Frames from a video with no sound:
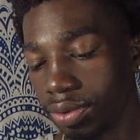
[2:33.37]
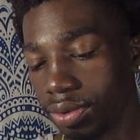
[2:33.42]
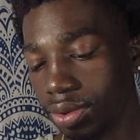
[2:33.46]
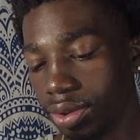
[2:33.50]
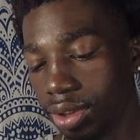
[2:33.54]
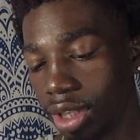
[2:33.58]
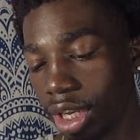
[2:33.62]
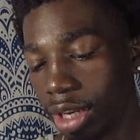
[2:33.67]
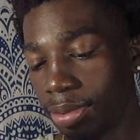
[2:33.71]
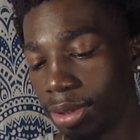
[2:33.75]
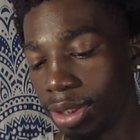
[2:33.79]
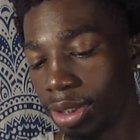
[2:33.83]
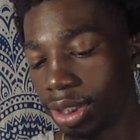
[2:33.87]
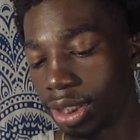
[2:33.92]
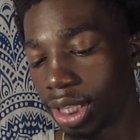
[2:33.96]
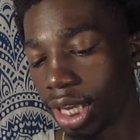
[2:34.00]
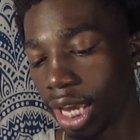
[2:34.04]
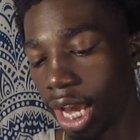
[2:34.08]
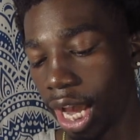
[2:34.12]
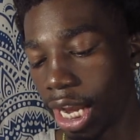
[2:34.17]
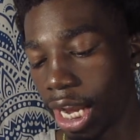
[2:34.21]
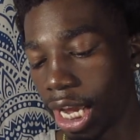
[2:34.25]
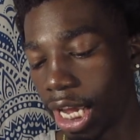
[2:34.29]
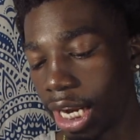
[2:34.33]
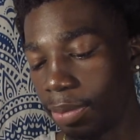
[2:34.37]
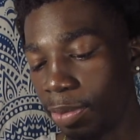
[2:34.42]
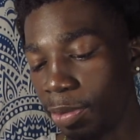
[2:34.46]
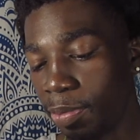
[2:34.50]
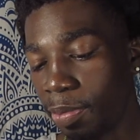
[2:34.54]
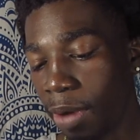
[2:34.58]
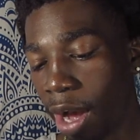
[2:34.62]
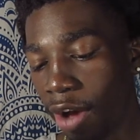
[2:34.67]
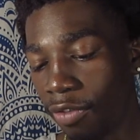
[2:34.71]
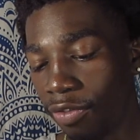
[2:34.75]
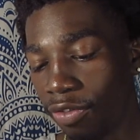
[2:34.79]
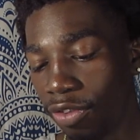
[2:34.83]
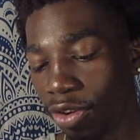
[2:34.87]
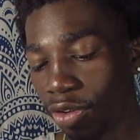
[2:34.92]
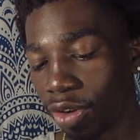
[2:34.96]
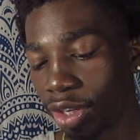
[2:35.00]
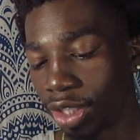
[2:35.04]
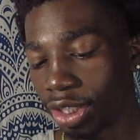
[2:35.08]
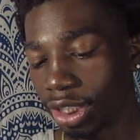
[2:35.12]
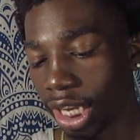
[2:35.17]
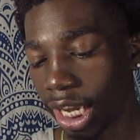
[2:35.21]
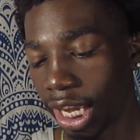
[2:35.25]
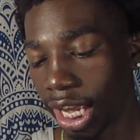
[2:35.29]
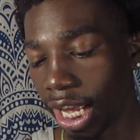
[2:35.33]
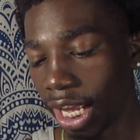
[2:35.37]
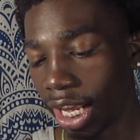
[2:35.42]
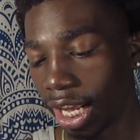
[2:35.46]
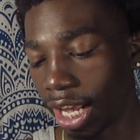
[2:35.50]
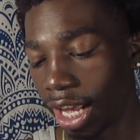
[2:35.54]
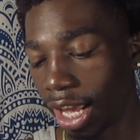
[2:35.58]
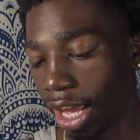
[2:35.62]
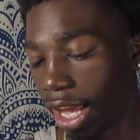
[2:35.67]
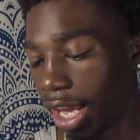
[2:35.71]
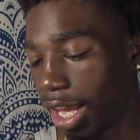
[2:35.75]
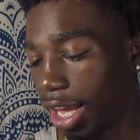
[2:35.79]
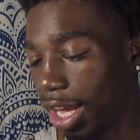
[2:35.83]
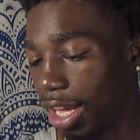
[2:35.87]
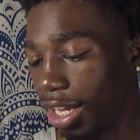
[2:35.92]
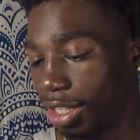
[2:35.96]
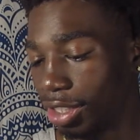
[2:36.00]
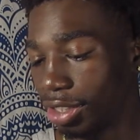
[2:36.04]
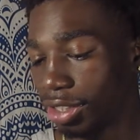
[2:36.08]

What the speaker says: That bitch said, I gotta mute my phone because I got gas.